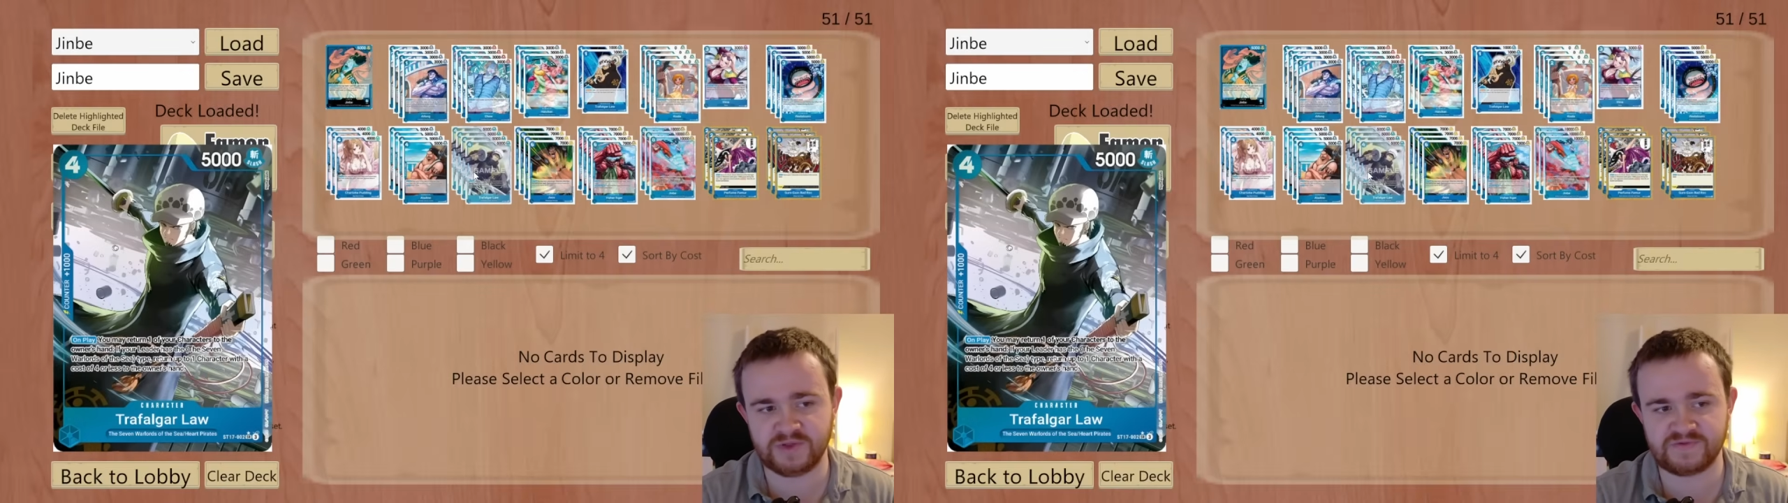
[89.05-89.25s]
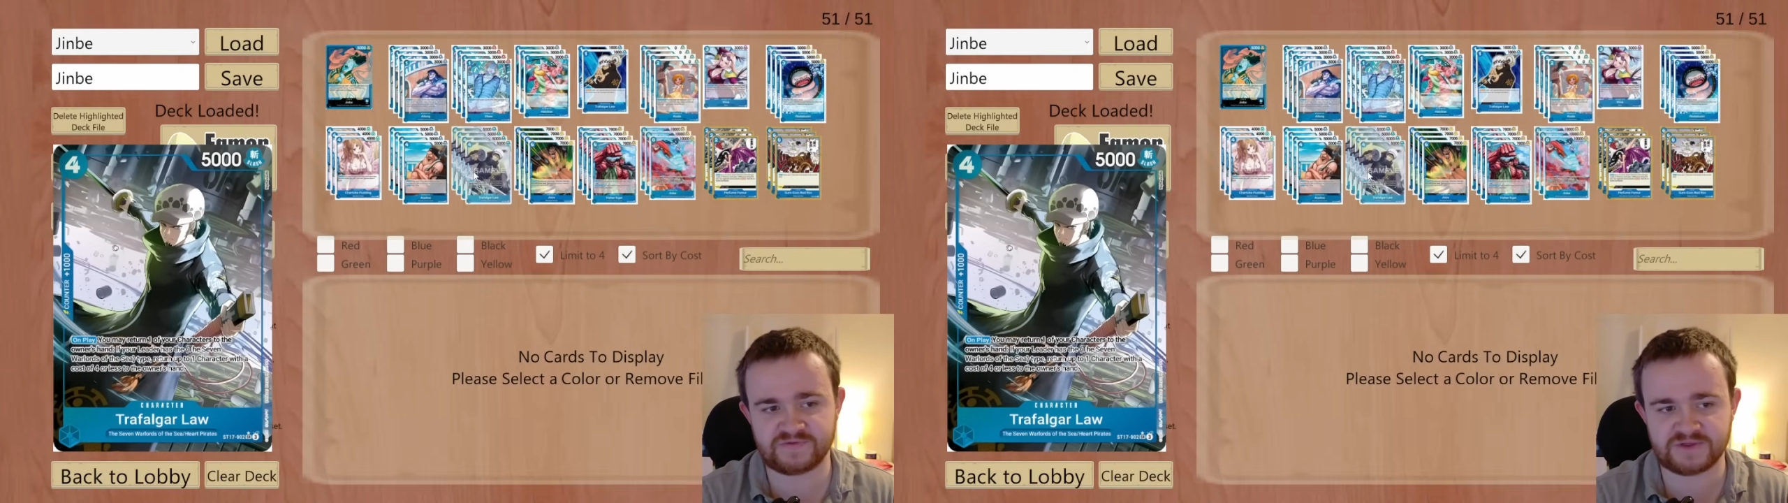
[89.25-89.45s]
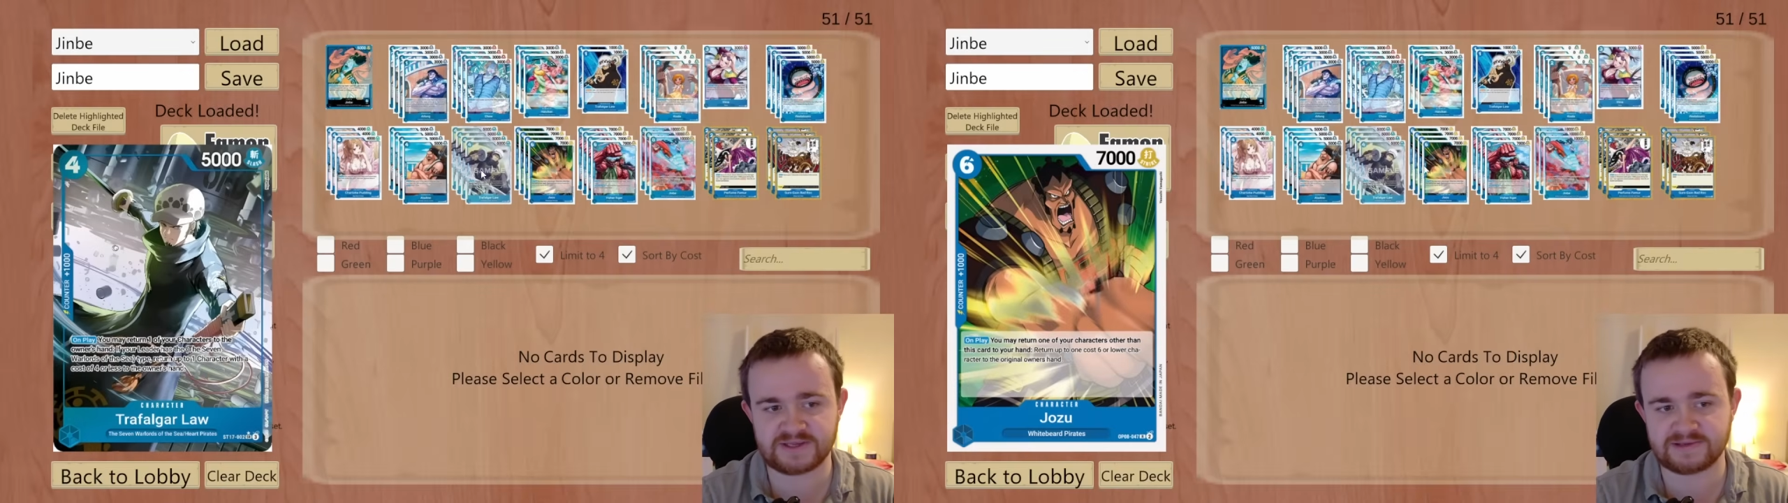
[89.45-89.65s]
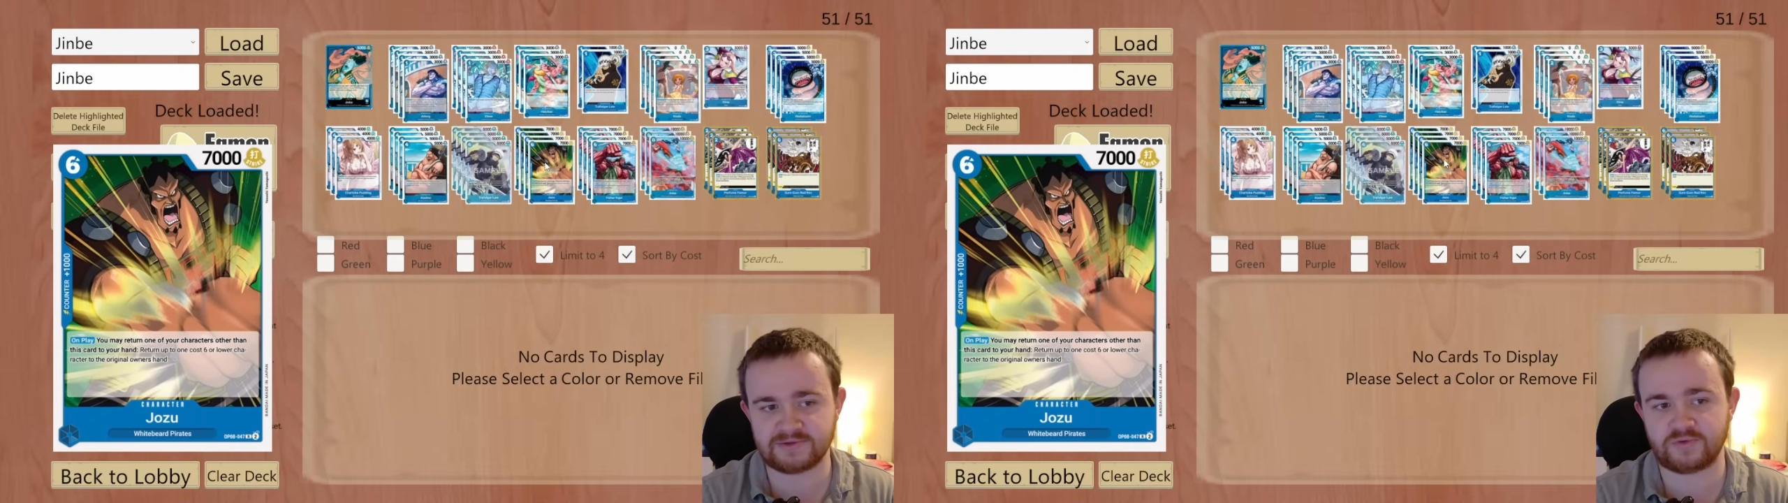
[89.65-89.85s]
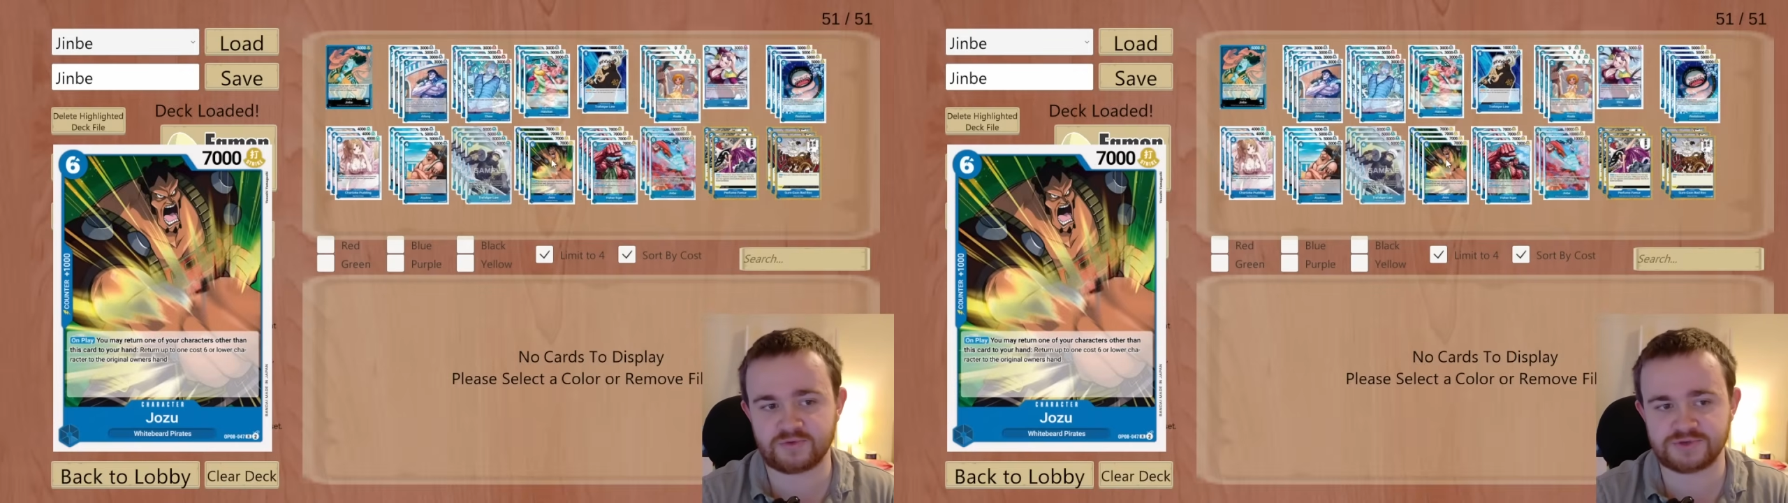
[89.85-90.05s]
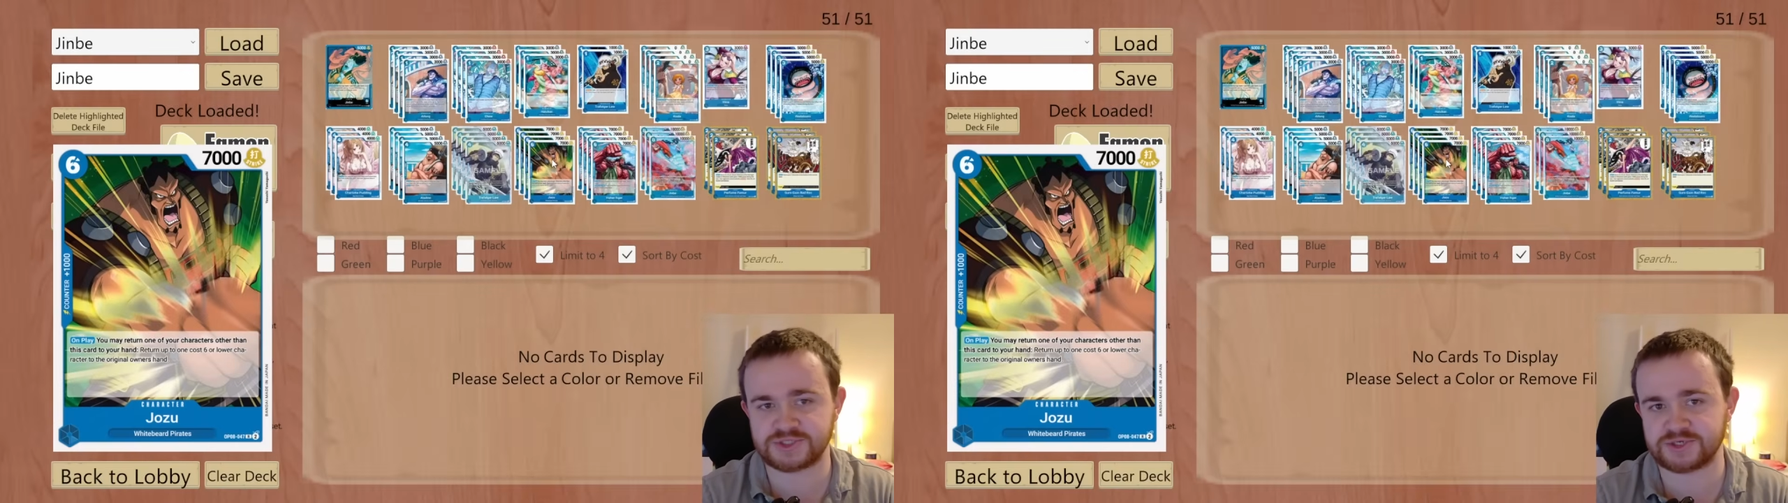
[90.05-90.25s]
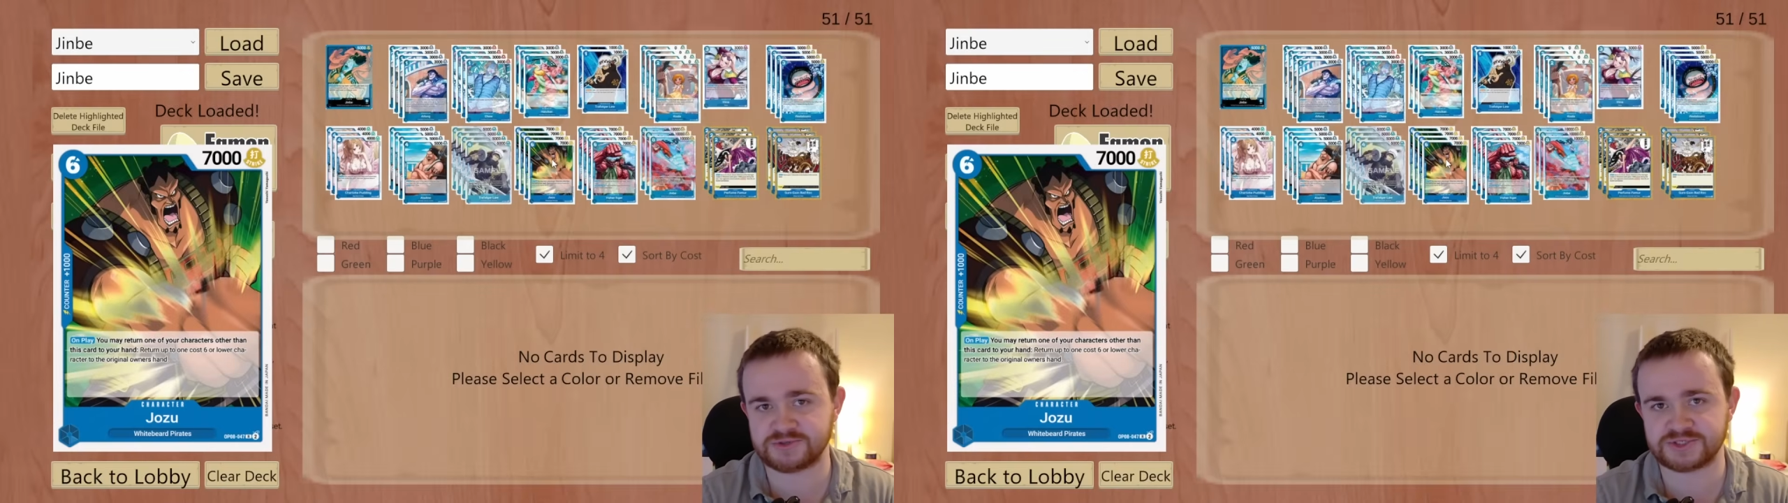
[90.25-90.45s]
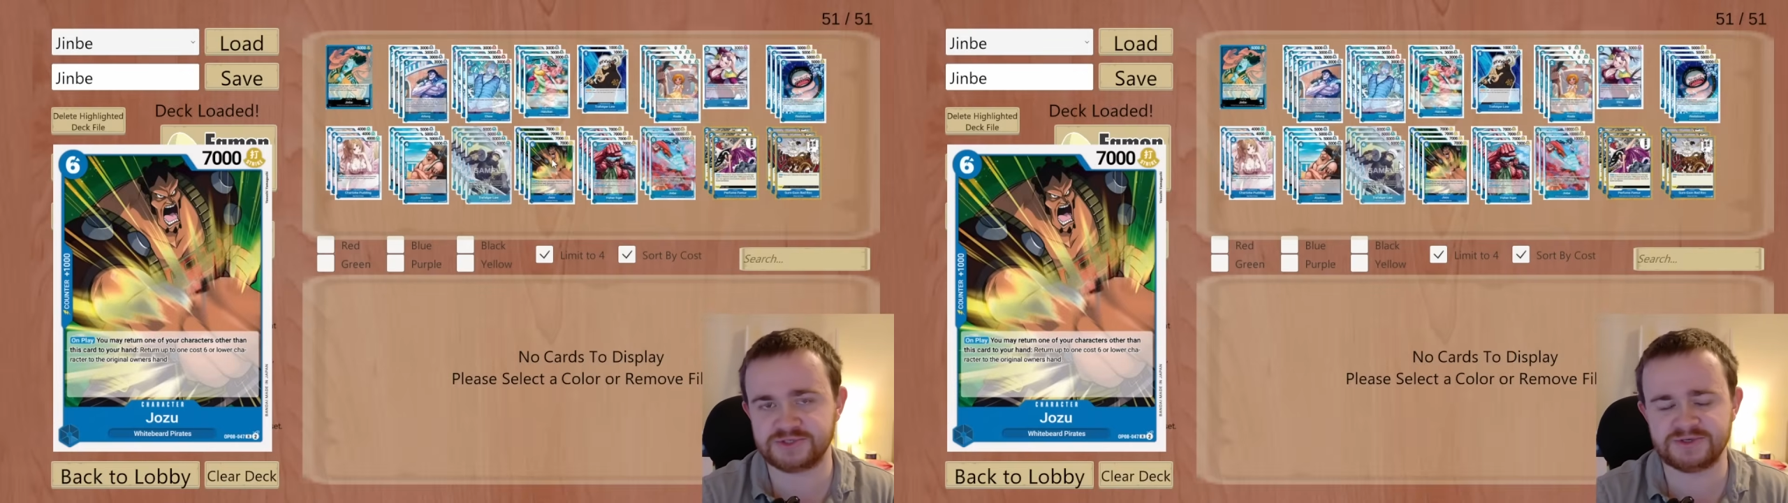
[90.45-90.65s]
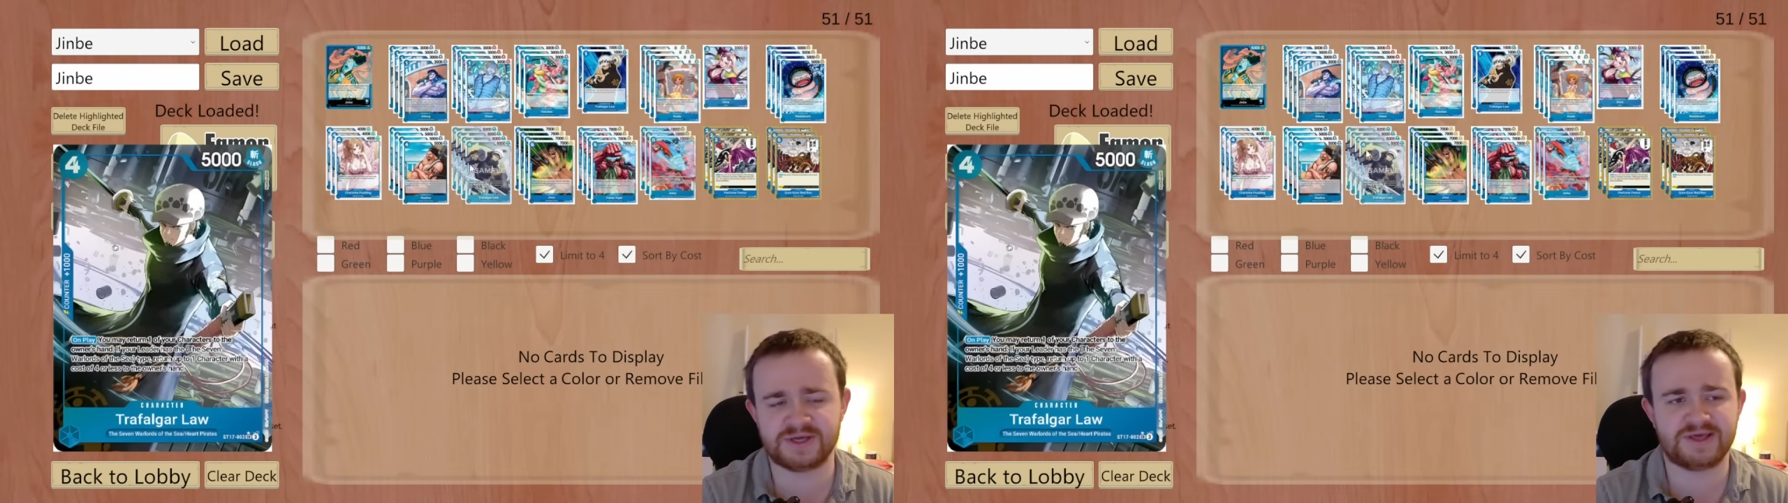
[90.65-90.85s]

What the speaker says: with the Law and the Jozu,